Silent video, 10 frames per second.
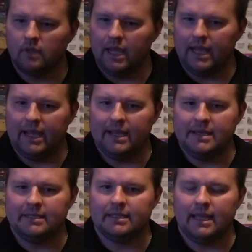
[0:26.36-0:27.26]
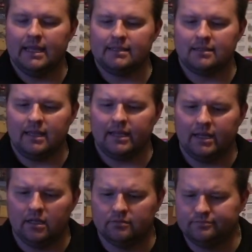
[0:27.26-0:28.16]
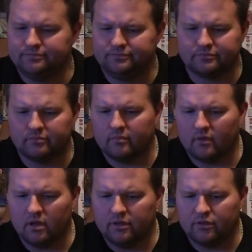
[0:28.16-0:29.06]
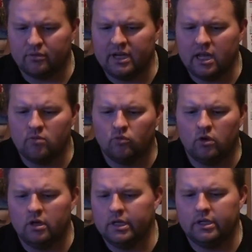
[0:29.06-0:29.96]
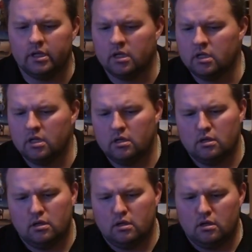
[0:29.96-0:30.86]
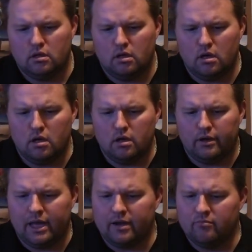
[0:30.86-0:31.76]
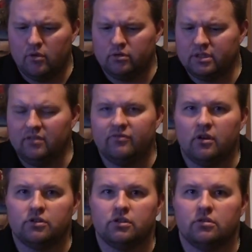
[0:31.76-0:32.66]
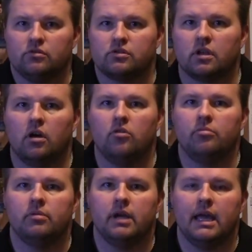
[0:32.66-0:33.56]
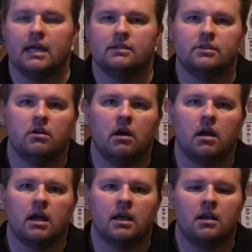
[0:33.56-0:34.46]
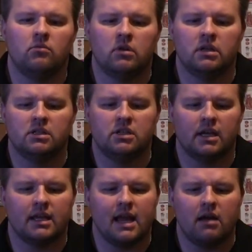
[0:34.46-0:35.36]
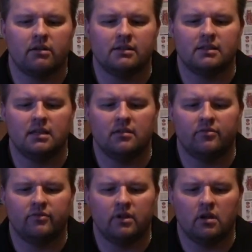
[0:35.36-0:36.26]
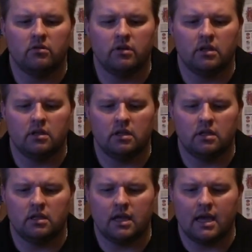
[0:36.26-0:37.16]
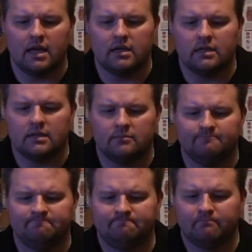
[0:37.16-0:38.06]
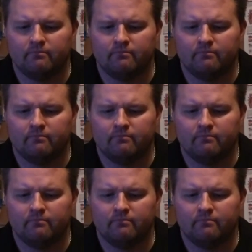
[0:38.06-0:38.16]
And it's like a three-in-one uh, kind of multifunctional scope. And so I, I kind of wanted to check it out and see if, you know, it, it, it had um,